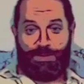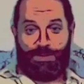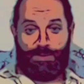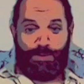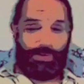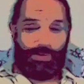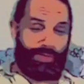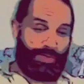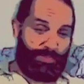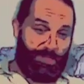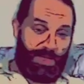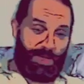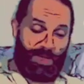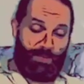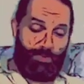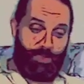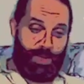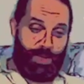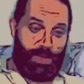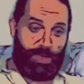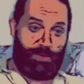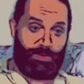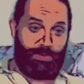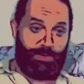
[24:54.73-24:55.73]
To speak
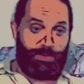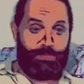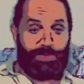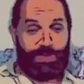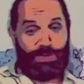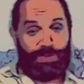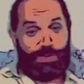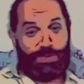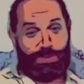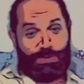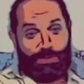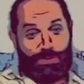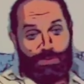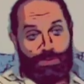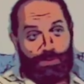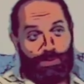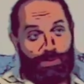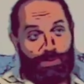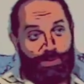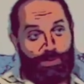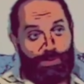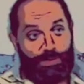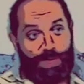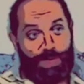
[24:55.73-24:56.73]
well, you must
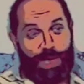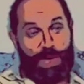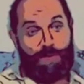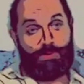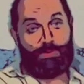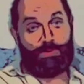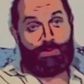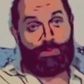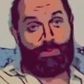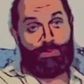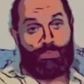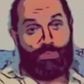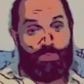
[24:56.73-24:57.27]
learn how to